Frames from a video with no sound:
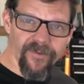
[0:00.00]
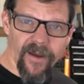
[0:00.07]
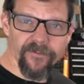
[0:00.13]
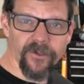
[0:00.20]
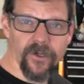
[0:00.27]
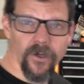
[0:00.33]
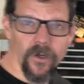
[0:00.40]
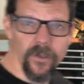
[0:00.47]
I
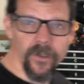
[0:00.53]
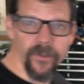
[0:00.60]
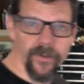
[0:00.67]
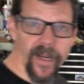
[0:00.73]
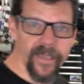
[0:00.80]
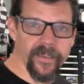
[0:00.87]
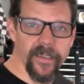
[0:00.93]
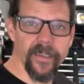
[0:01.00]
recall
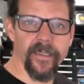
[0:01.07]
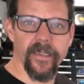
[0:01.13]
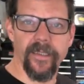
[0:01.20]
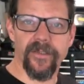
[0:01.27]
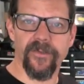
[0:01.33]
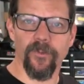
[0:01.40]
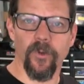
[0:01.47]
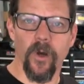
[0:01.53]
correctly,
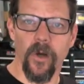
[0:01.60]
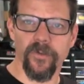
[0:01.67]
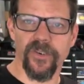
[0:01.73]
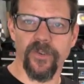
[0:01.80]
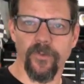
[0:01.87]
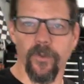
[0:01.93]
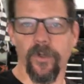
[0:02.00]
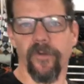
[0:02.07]
this will also
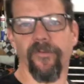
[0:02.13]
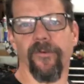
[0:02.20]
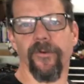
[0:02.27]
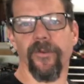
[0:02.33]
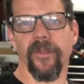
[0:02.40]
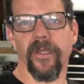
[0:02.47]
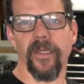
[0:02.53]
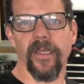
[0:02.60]
work for
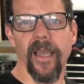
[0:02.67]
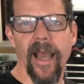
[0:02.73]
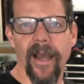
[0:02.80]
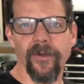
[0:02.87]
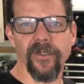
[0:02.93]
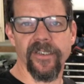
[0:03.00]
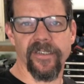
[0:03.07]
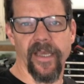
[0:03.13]
the
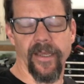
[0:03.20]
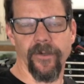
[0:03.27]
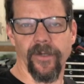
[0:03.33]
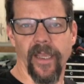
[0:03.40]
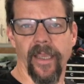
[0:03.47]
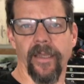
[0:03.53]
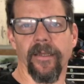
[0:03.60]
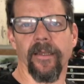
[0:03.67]
Audi
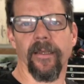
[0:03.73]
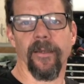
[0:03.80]
tailgate,